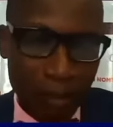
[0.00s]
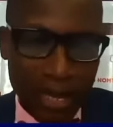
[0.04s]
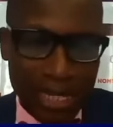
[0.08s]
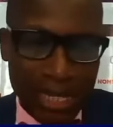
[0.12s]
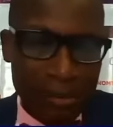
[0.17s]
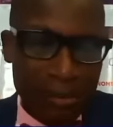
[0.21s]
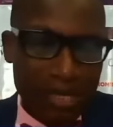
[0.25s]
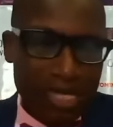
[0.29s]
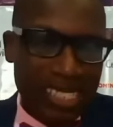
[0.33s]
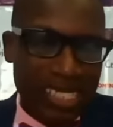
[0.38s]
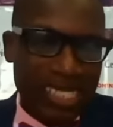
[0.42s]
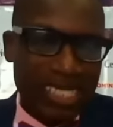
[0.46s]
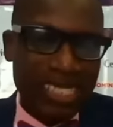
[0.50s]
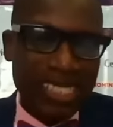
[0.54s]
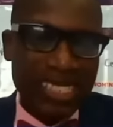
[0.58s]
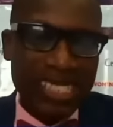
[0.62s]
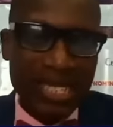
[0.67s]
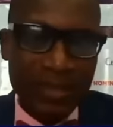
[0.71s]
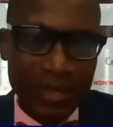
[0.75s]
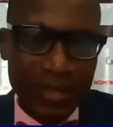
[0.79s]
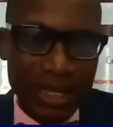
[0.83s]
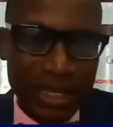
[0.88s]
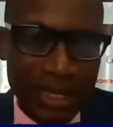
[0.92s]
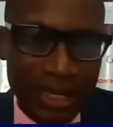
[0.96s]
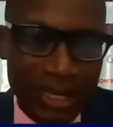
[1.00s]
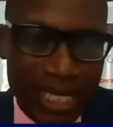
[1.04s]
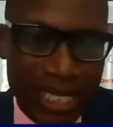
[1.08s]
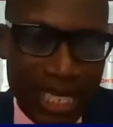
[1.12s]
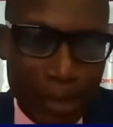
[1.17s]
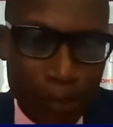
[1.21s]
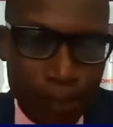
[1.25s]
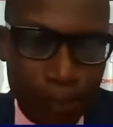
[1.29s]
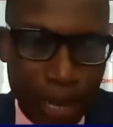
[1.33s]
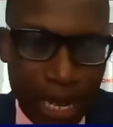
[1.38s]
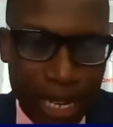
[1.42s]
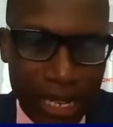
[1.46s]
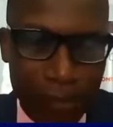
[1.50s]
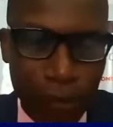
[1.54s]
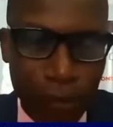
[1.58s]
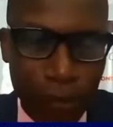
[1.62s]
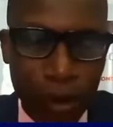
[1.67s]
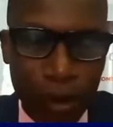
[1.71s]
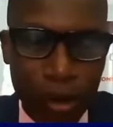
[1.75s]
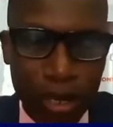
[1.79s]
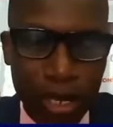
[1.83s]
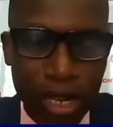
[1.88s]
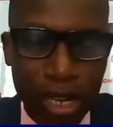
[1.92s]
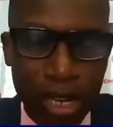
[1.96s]
My name is Stephen
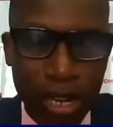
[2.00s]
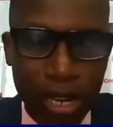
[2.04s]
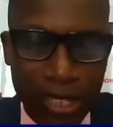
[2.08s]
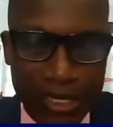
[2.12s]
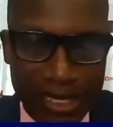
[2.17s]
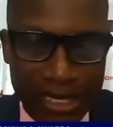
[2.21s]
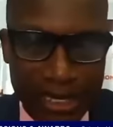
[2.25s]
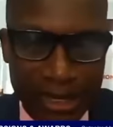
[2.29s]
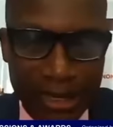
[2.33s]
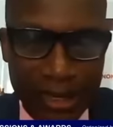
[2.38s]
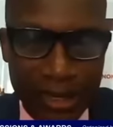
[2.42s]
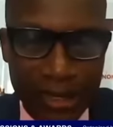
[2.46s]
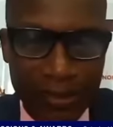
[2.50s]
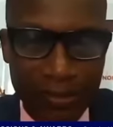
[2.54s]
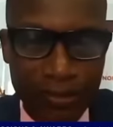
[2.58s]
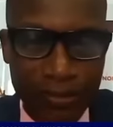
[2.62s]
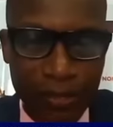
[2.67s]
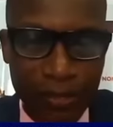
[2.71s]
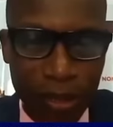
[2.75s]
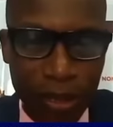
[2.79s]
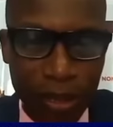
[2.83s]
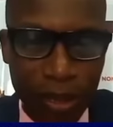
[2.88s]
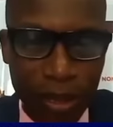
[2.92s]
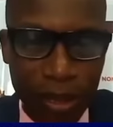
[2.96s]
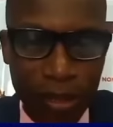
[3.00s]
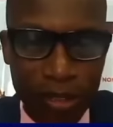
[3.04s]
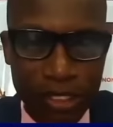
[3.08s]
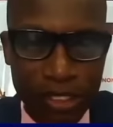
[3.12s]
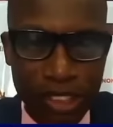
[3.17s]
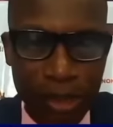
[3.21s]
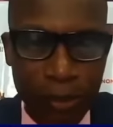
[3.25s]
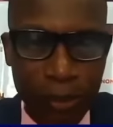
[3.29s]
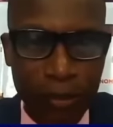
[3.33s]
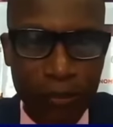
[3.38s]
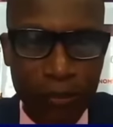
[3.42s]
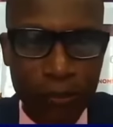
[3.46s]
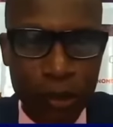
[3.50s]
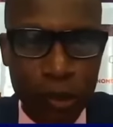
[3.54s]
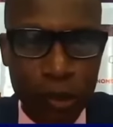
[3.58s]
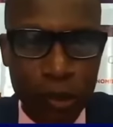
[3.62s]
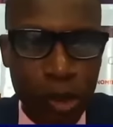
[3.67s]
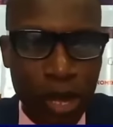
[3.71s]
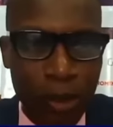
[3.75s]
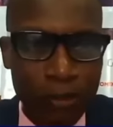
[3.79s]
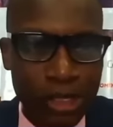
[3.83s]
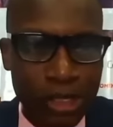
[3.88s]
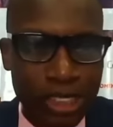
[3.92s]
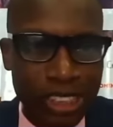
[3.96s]
Ipalebo Lawson. For some of you
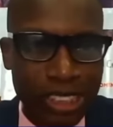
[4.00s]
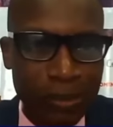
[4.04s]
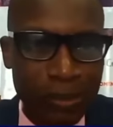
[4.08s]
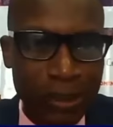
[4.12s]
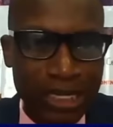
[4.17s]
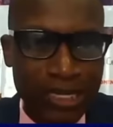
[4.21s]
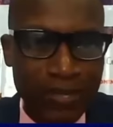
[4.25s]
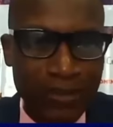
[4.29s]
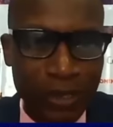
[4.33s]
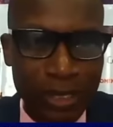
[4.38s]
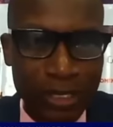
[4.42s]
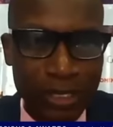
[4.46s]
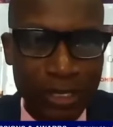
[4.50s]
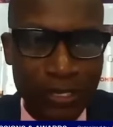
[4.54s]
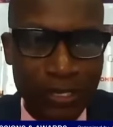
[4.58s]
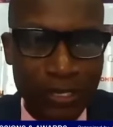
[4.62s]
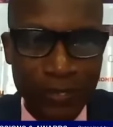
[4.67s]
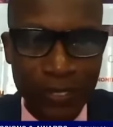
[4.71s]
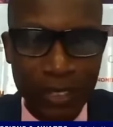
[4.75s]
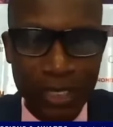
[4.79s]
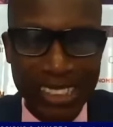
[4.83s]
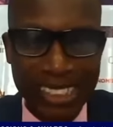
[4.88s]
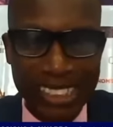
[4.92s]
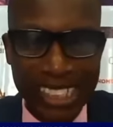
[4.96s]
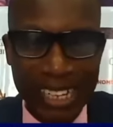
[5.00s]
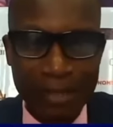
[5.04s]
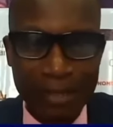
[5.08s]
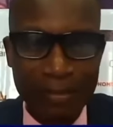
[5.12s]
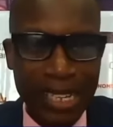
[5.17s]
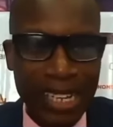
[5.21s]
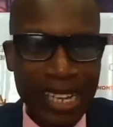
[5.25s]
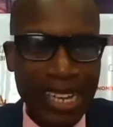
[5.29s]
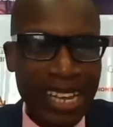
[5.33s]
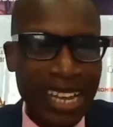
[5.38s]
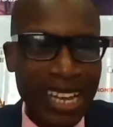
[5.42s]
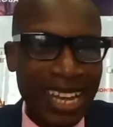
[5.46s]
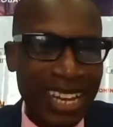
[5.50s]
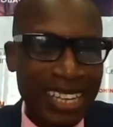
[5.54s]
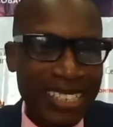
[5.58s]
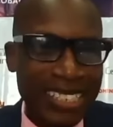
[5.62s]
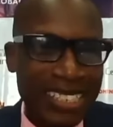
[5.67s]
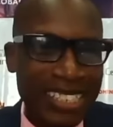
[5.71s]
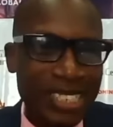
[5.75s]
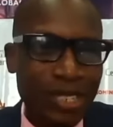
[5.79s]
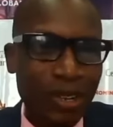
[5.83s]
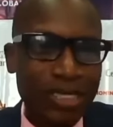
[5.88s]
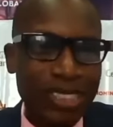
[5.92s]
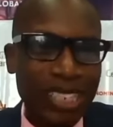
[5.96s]
who I'm just meeting for the first time, I
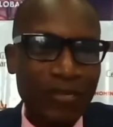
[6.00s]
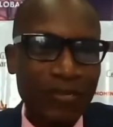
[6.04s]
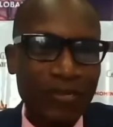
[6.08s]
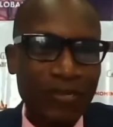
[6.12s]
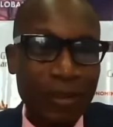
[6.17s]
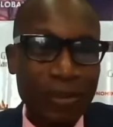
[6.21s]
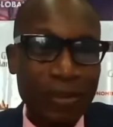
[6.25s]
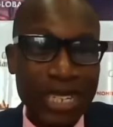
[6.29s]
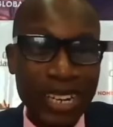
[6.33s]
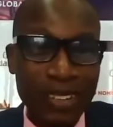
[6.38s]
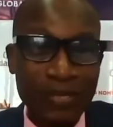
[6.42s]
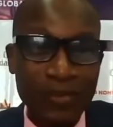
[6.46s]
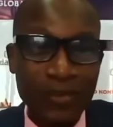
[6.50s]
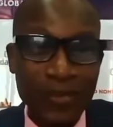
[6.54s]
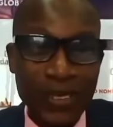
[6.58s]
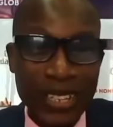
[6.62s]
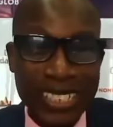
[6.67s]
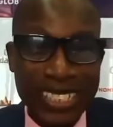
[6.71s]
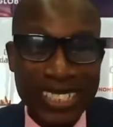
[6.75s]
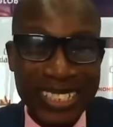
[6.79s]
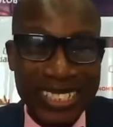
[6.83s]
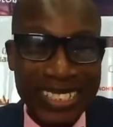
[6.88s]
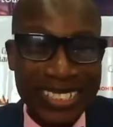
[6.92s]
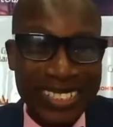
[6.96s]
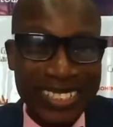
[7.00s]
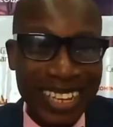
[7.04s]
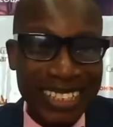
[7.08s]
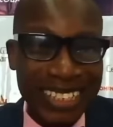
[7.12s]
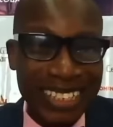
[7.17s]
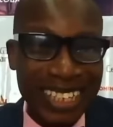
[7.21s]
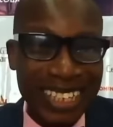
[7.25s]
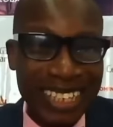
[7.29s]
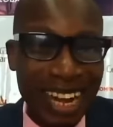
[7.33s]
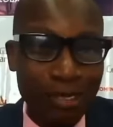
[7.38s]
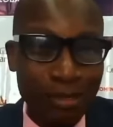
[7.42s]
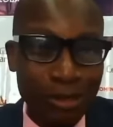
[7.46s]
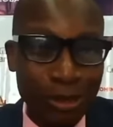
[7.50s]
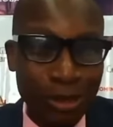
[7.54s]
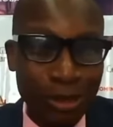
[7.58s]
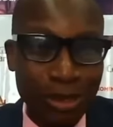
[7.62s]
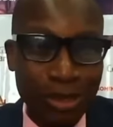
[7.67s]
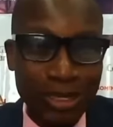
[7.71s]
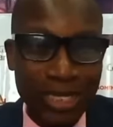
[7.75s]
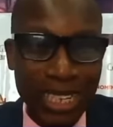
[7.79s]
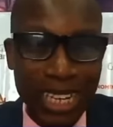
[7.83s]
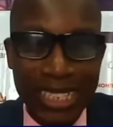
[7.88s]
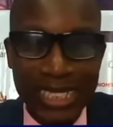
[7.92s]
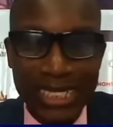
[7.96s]
see other familiar faces like
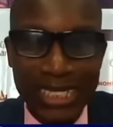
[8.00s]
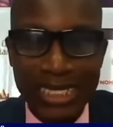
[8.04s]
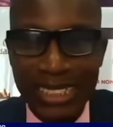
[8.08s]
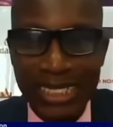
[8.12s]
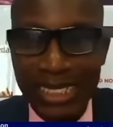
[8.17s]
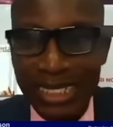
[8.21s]
Carol, like